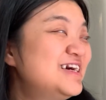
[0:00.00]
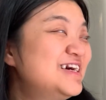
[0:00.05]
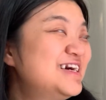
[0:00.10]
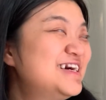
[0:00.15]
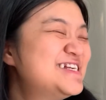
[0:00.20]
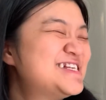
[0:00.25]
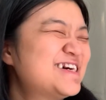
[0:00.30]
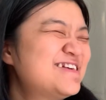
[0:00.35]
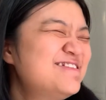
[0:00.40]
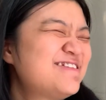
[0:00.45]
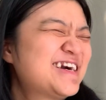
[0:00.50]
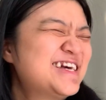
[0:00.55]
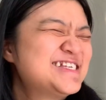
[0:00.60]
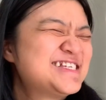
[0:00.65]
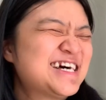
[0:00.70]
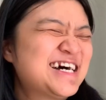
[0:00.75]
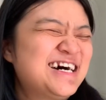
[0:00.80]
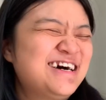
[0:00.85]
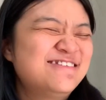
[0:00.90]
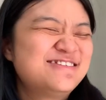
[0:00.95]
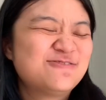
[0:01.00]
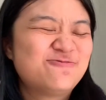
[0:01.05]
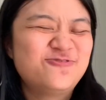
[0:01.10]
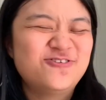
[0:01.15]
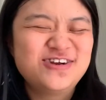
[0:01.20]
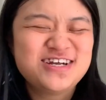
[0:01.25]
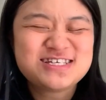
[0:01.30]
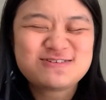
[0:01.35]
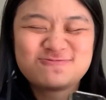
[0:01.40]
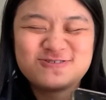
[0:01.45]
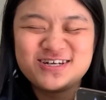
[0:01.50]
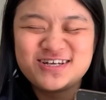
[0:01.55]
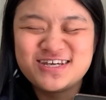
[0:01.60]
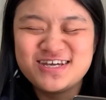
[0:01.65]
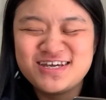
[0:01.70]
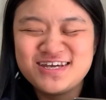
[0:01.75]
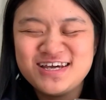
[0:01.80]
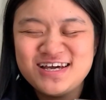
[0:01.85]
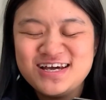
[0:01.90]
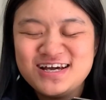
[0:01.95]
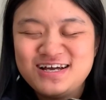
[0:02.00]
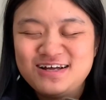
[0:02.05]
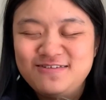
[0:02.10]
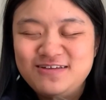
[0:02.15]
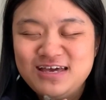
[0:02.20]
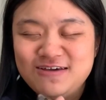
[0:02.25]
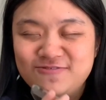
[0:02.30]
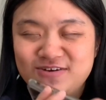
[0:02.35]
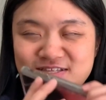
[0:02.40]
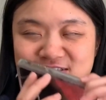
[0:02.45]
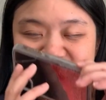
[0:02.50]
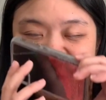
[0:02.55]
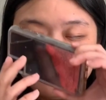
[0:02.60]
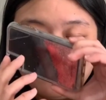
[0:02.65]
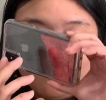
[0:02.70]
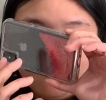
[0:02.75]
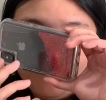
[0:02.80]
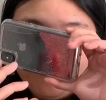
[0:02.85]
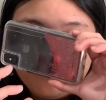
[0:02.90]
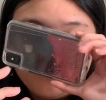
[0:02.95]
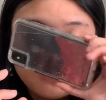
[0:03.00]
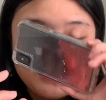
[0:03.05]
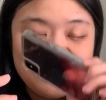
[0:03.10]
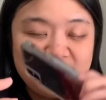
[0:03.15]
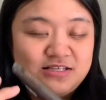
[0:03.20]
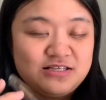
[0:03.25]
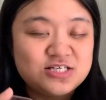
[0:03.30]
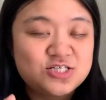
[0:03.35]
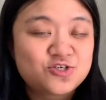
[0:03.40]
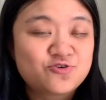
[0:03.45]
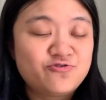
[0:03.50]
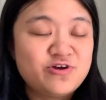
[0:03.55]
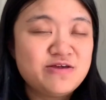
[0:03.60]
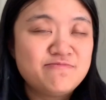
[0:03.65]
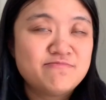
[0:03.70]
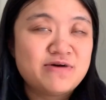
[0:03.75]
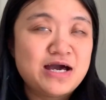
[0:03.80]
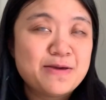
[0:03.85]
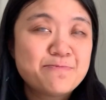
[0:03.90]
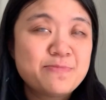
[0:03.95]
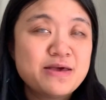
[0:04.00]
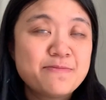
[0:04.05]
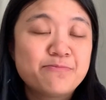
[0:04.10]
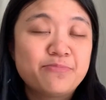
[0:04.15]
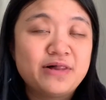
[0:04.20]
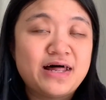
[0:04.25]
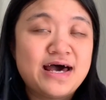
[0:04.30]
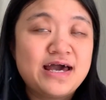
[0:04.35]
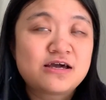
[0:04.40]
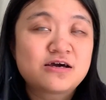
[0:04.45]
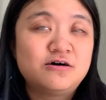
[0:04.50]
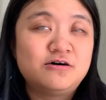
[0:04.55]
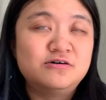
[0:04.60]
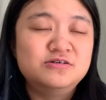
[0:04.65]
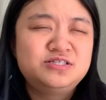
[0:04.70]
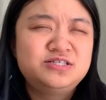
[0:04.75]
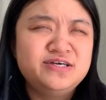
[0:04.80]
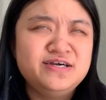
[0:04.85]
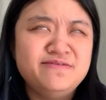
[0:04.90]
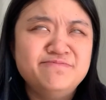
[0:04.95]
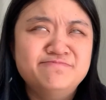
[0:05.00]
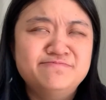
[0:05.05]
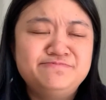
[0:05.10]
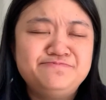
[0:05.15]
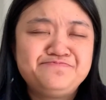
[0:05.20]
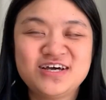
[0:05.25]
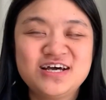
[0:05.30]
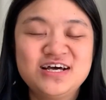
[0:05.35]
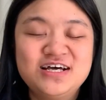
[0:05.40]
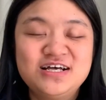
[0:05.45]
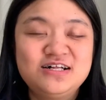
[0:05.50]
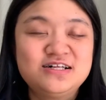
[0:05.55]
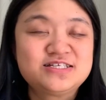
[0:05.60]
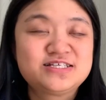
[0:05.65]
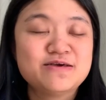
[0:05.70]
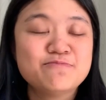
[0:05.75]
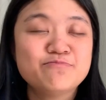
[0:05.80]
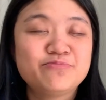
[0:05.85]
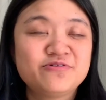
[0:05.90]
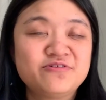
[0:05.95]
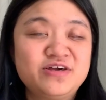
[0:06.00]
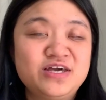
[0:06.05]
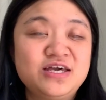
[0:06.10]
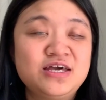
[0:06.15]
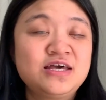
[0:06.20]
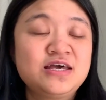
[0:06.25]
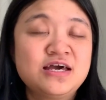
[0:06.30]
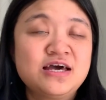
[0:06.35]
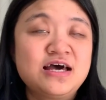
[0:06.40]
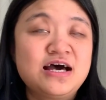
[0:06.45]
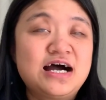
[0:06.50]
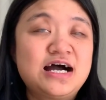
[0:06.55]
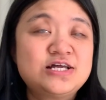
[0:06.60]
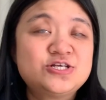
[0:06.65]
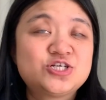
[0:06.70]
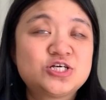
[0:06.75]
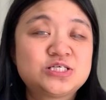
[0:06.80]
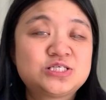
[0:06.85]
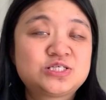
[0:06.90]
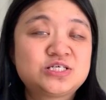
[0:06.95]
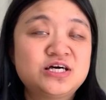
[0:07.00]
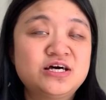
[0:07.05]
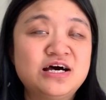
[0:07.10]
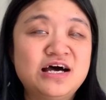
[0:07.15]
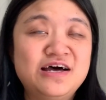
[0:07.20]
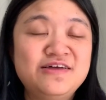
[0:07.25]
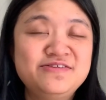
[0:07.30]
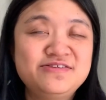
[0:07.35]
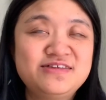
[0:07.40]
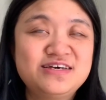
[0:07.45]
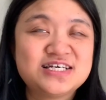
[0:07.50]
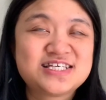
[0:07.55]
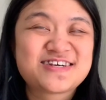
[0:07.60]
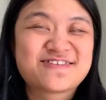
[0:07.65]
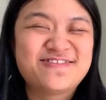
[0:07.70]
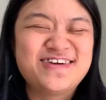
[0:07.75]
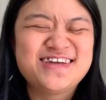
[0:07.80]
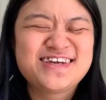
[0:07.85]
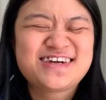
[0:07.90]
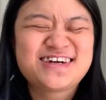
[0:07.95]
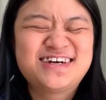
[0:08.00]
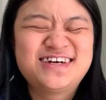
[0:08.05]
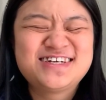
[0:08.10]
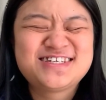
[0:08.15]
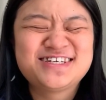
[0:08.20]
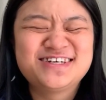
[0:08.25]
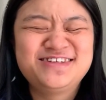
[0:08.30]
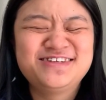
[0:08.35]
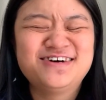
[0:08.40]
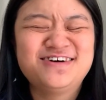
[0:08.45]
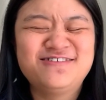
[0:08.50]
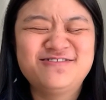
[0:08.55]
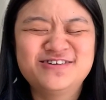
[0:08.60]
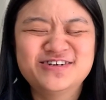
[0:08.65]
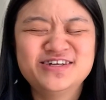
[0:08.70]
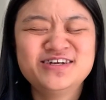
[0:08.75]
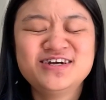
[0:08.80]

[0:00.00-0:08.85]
So you can tell the phone is working even though the screen might be black or dim. Simply, I just turn the screen curtain on,